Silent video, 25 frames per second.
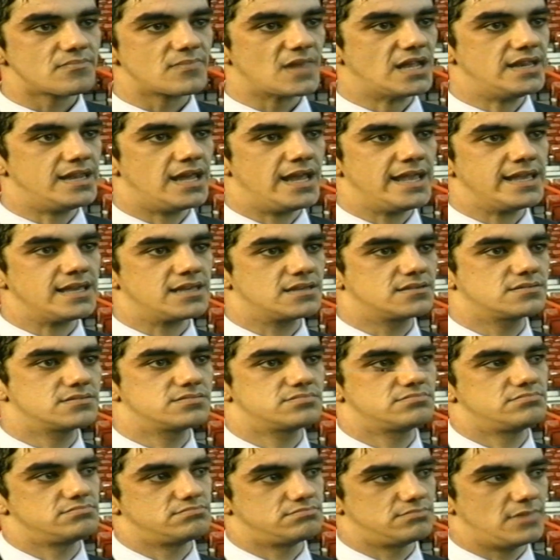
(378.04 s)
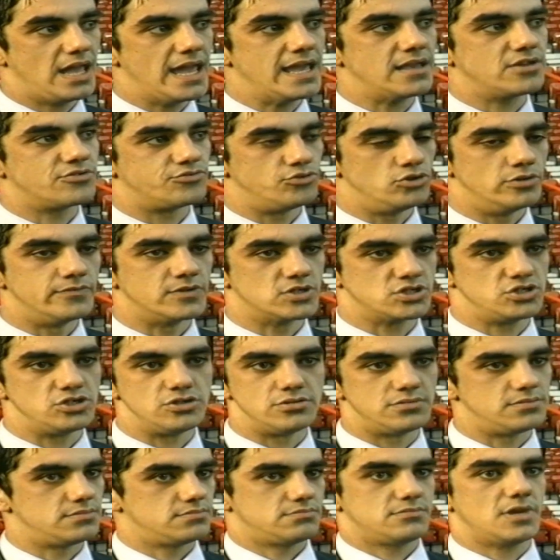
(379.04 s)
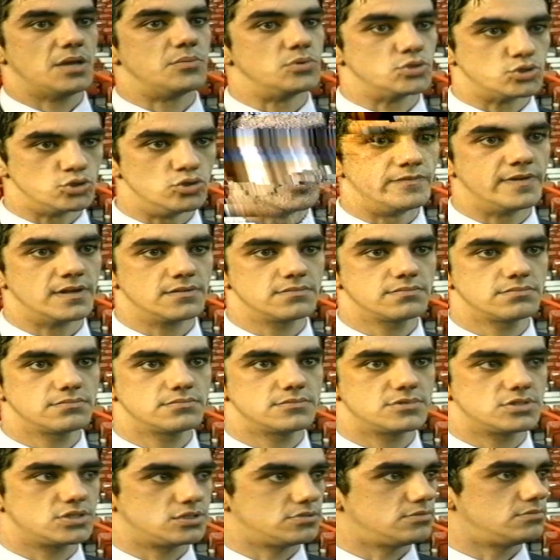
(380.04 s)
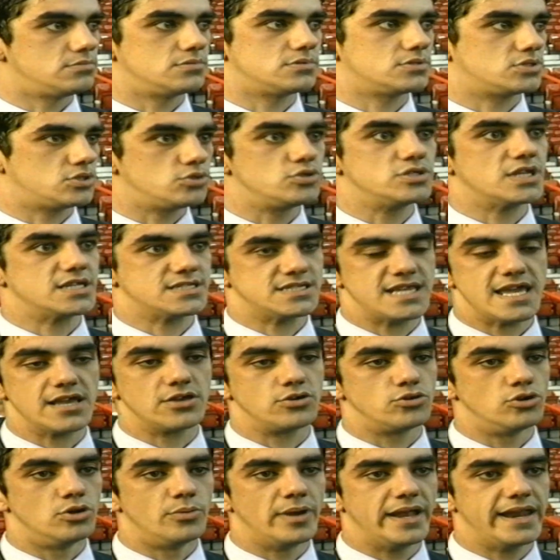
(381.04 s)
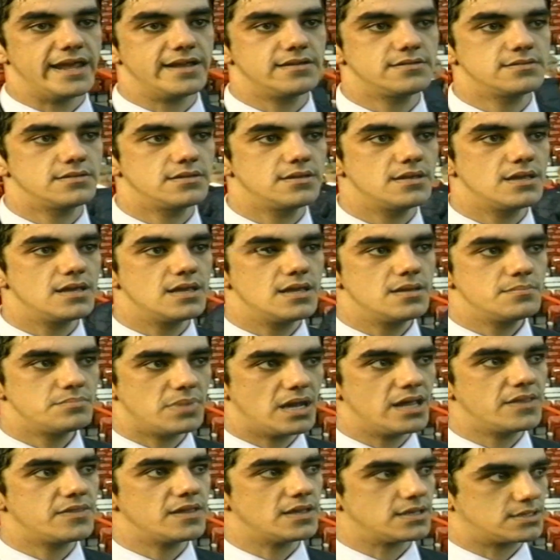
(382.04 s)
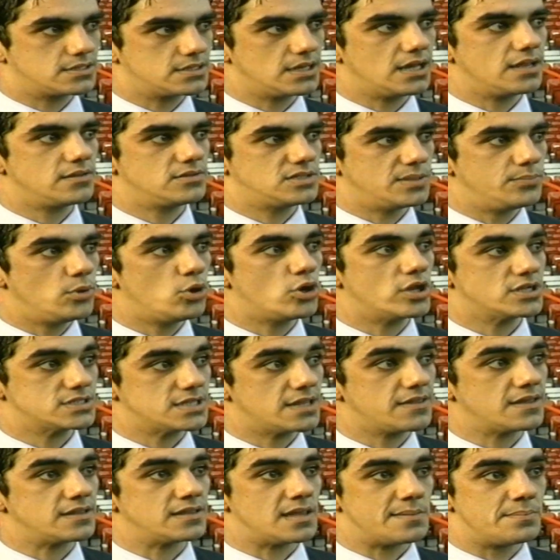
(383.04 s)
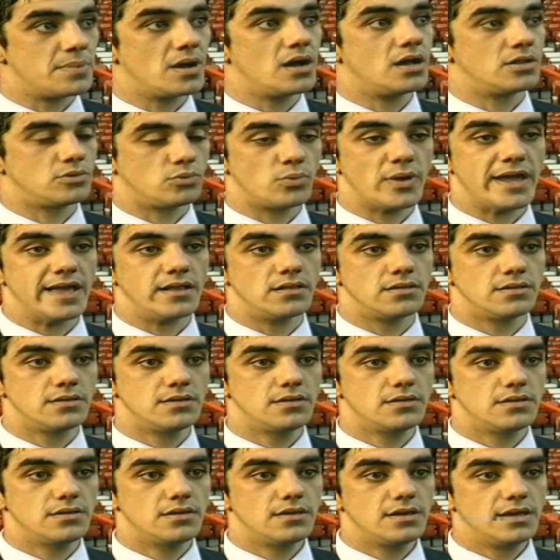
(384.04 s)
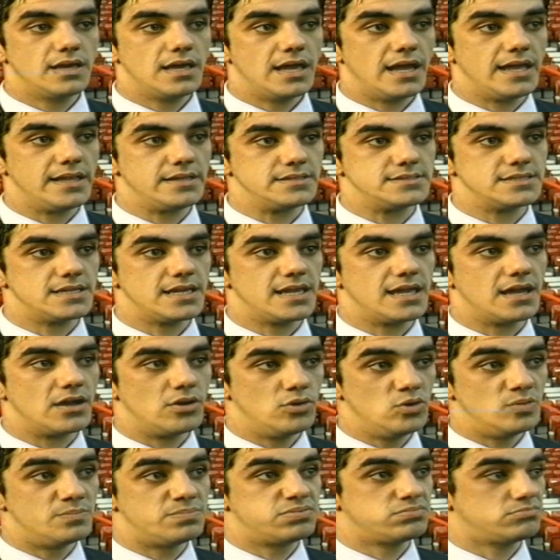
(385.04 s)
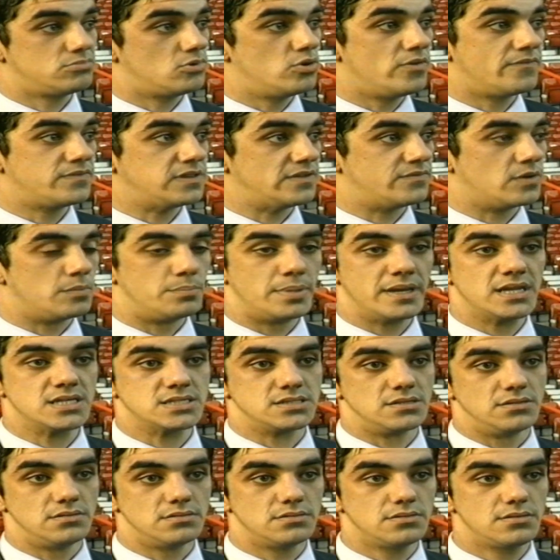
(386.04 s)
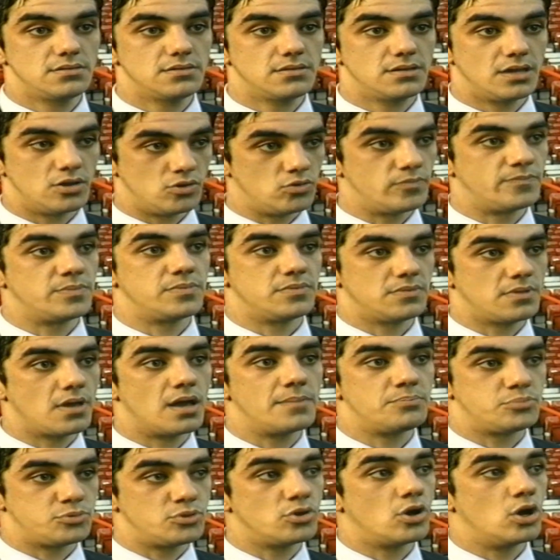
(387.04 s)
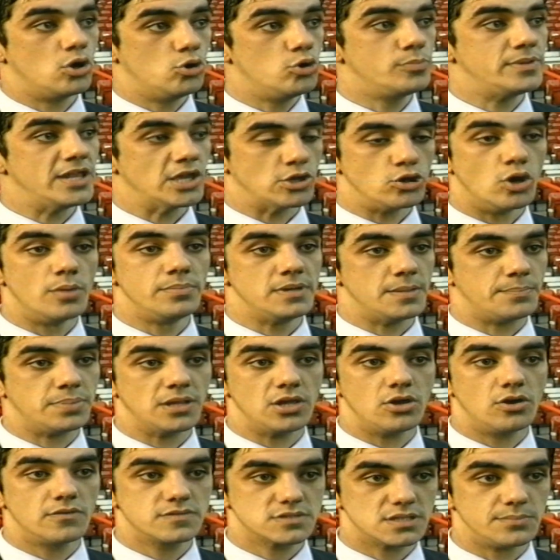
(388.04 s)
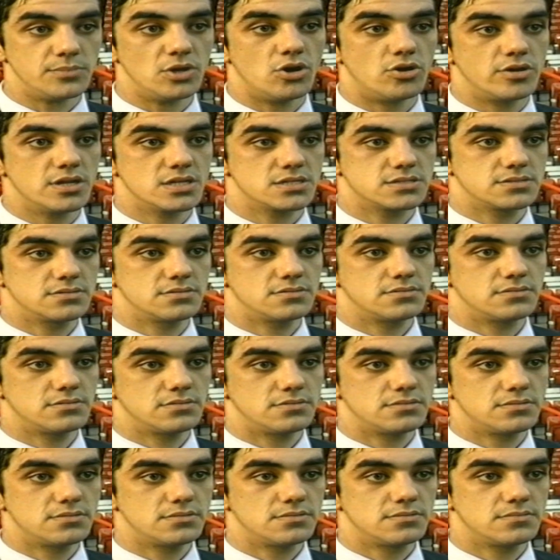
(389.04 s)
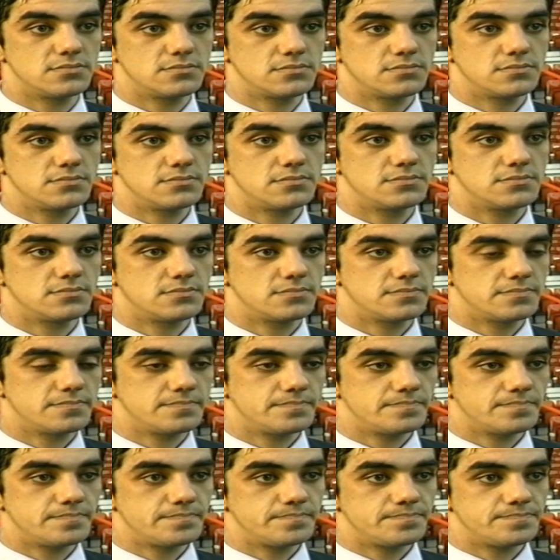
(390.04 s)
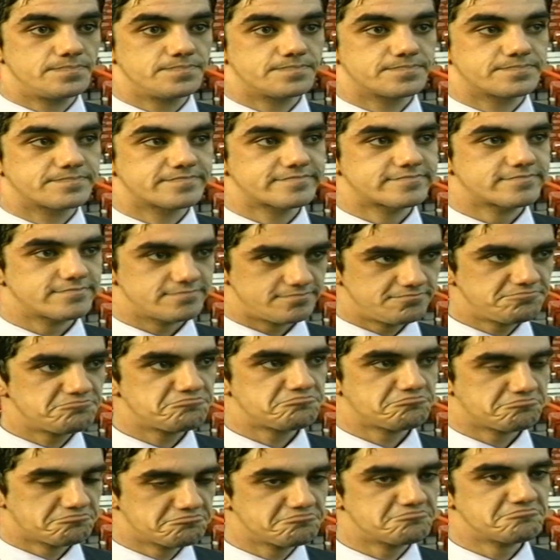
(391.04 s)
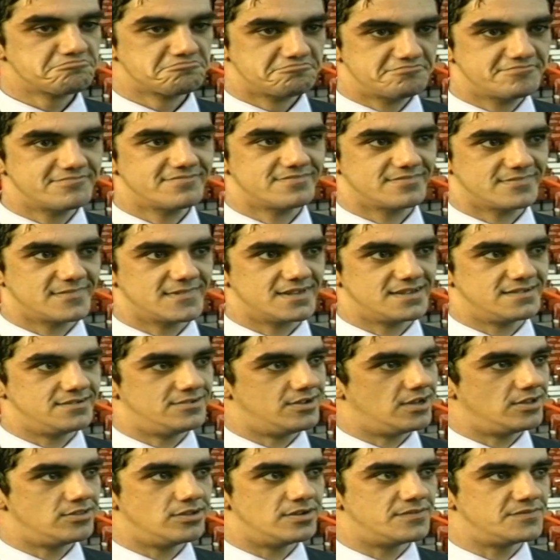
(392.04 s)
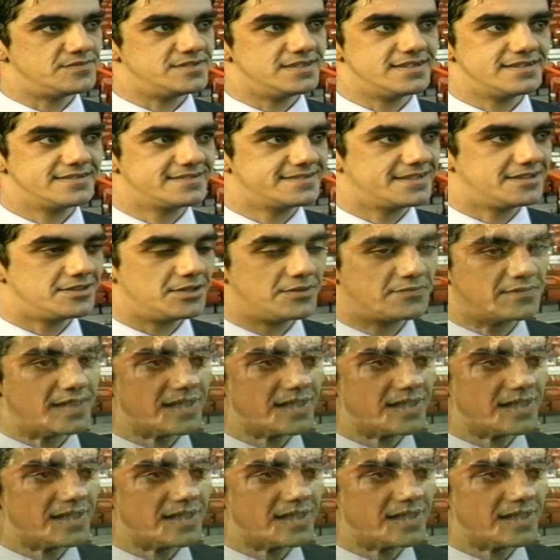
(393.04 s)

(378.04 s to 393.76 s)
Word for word: and I think I think Rovers knew it was over soon, soon as that second goal went in. I think, to be honest, I think they battled well, and uh, hope hopefully for Bristol, I hope, I hope they got in the playoffs, to be honest. Did you actually enjoy yourself? That's probably the main question. Oh, I loved it. I loved